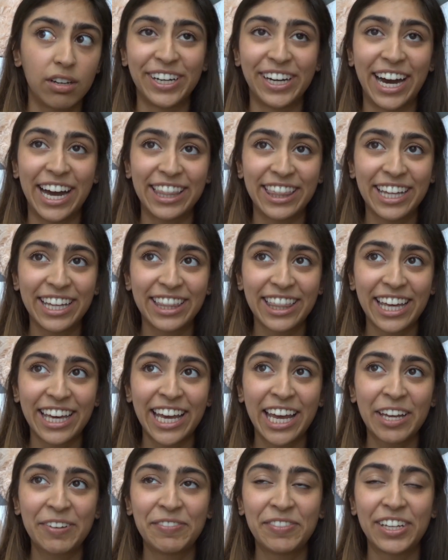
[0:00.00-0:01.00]
But I think they
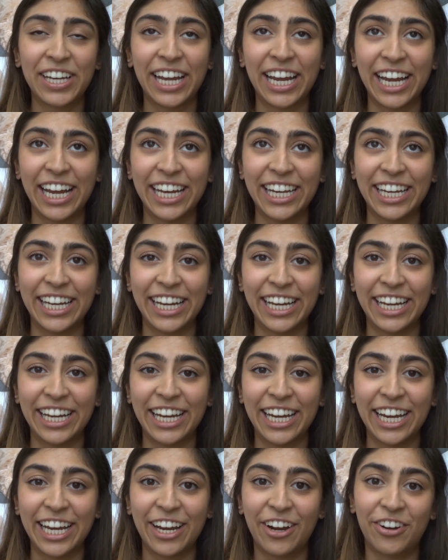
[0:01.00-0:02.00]
came in handy,
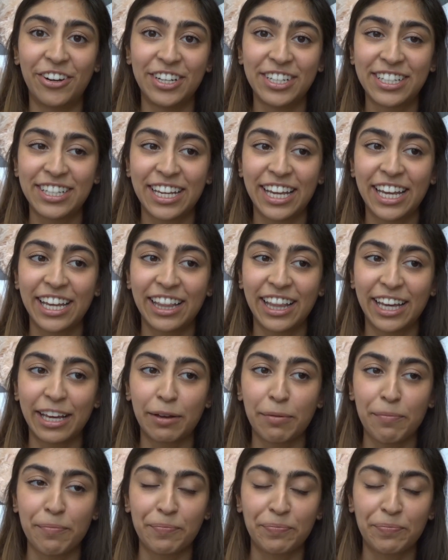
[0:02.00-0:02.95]
and it like